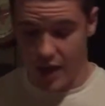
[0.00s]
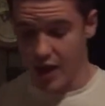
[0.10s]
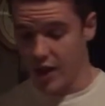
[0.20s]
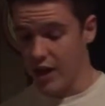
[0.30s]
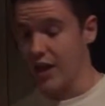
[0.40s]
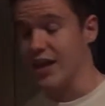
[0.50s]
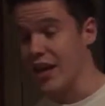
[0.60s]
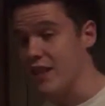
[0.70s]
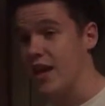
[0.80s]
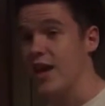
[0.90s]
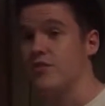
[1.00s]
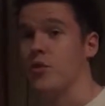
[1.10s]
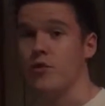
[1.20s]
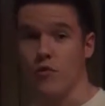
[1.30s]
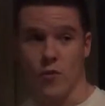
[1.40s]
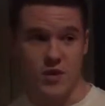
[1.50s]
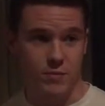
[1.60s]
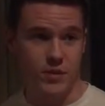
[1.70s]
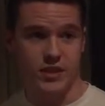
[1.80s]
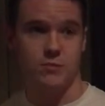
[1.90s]
Again, they have 24
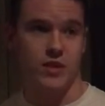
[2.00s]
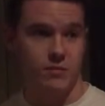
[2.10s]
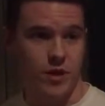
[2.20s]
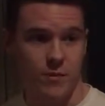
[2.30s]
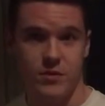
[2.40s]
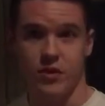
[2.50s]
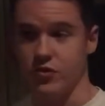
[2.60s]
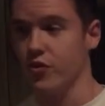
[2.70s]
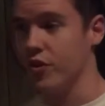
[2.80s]
people. They split them up into 2